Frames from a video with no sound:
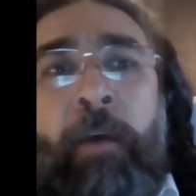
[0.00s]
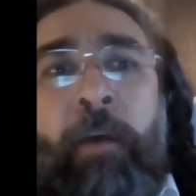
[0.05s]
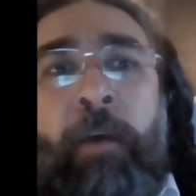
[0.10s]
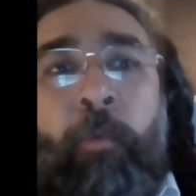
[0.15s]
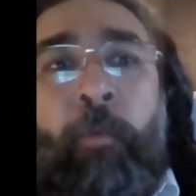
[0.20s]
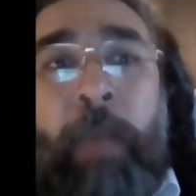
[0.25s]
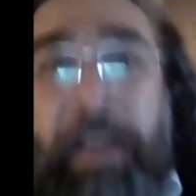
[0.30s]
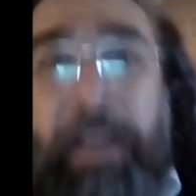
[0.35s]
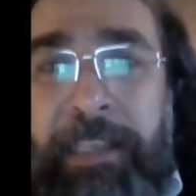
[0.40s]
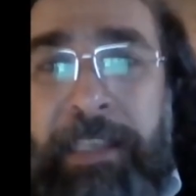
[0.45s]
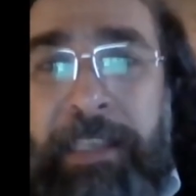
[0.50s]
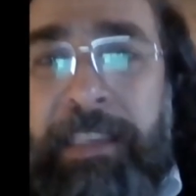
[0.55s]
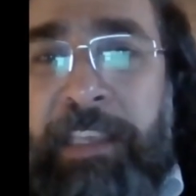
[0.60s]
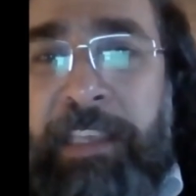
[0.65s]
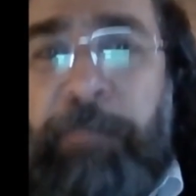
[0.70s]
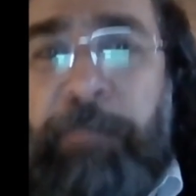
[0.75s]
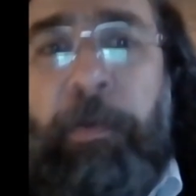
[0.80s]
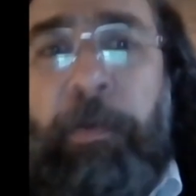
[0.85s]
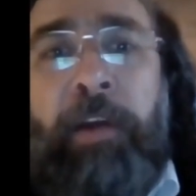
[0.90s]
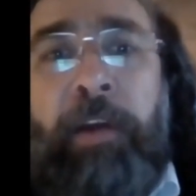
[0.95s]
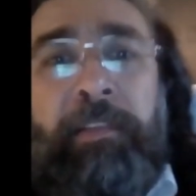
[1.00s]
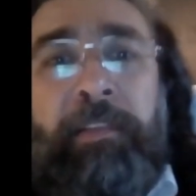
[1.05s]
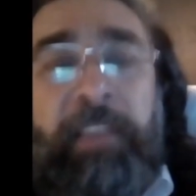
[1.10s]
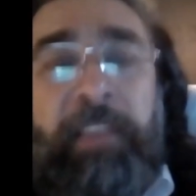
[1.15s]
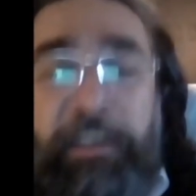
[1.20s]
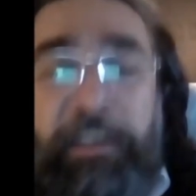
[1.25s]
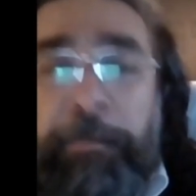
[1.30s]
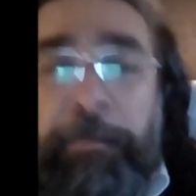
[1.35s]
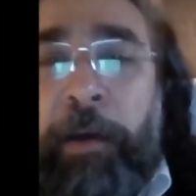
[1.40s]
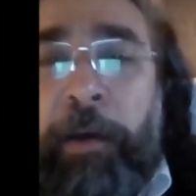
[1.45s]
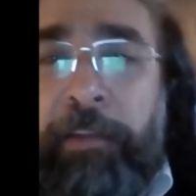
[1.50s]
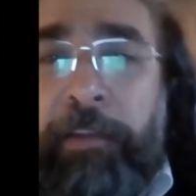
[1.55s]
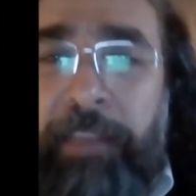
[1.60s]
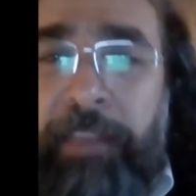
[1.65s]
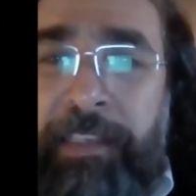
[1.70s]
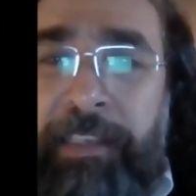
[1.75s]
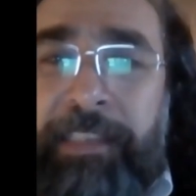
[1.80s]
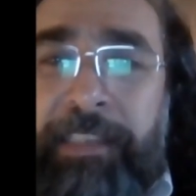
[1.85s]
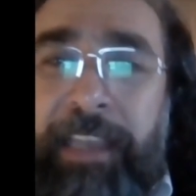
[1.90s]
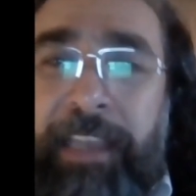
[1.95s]
Where is this part? This part
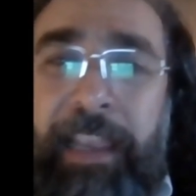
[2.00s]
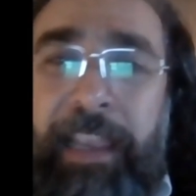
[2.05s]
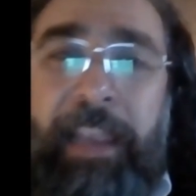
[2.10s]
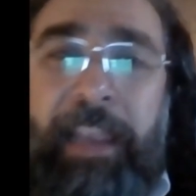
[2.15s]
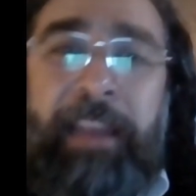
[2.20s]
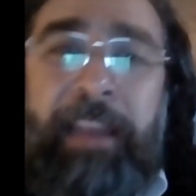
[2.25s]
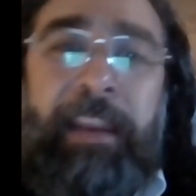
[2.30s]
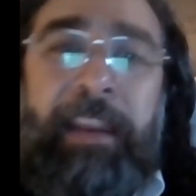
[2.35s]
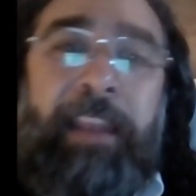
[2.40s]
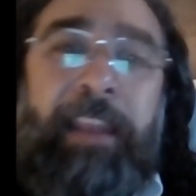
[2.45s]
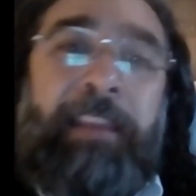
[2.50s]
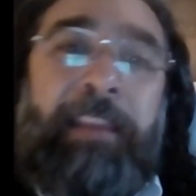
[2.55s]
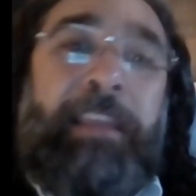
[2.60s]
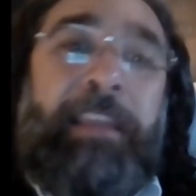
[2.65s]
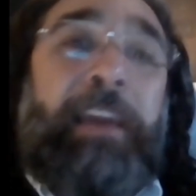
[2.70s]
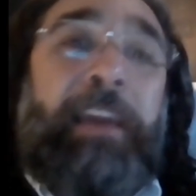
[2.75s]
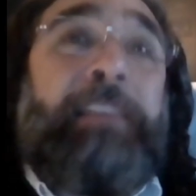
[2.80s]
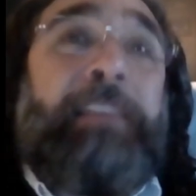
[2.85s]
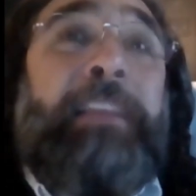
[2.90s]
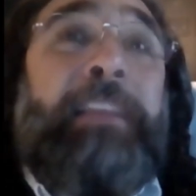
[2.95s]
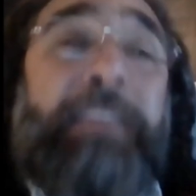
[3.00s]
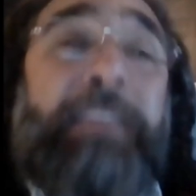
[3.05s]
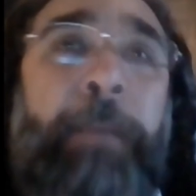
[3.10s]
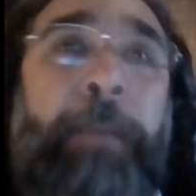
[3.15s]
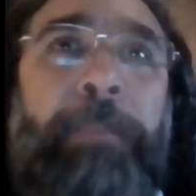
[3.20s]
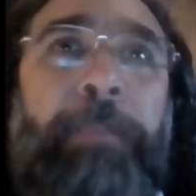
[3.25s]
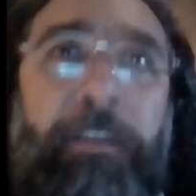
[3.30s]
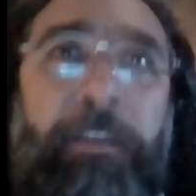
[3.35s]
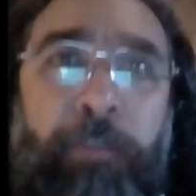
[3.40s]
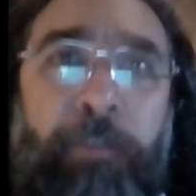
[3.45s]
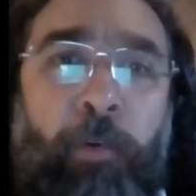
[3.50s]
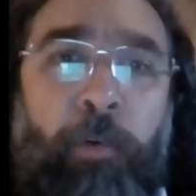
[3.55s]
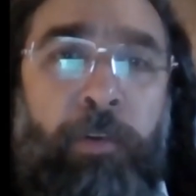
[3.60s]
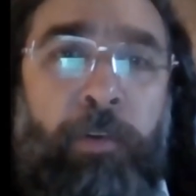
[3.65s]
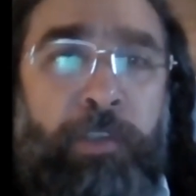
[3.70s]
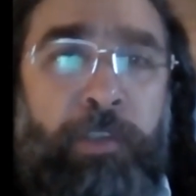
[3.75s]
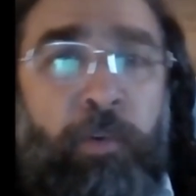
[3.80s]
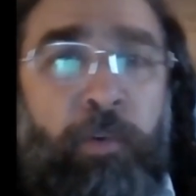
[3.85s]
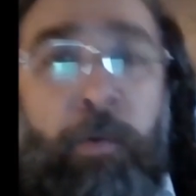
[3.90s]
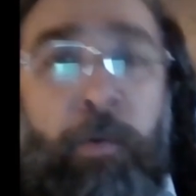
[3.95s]
is in their deceptive role.
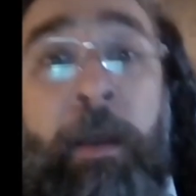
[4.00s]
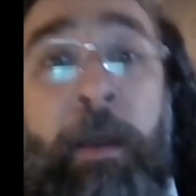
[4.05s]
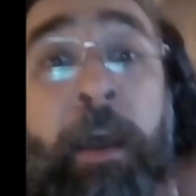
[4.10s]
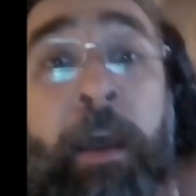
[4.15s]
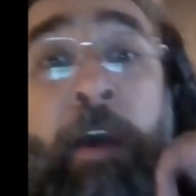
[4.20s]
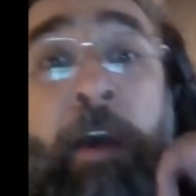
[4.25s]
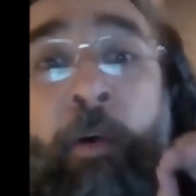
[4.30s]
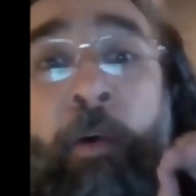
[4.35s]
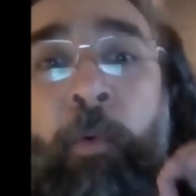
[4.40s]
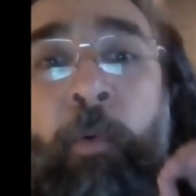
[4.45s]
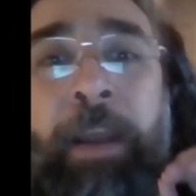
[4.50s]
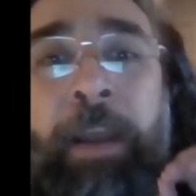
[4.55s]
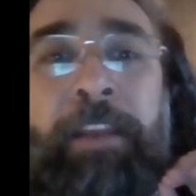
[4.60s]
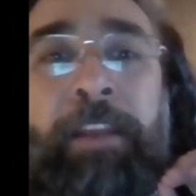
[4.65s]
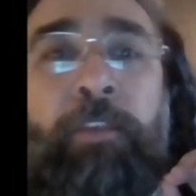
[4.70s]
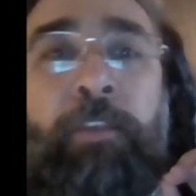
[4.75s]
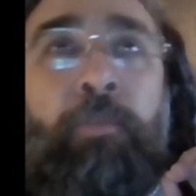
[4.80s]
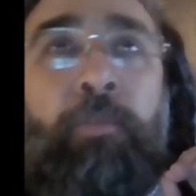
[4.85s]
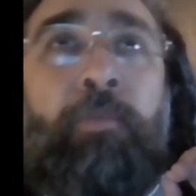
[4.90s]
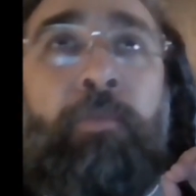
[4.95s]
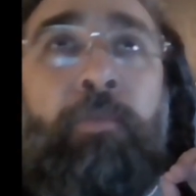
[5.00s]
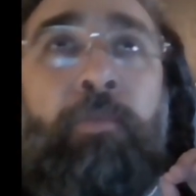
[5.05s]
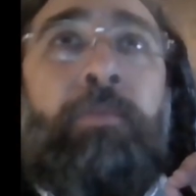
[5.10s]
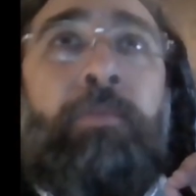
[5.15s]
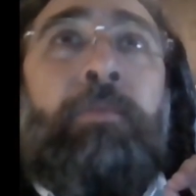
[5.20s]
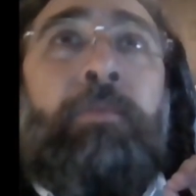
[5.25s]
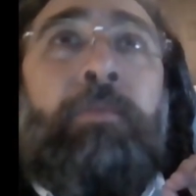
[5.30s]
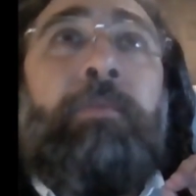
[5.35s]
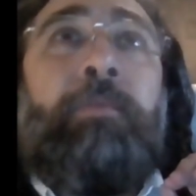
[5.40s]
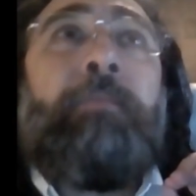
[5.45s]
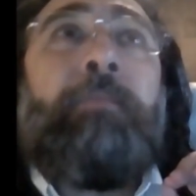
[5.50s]
So when you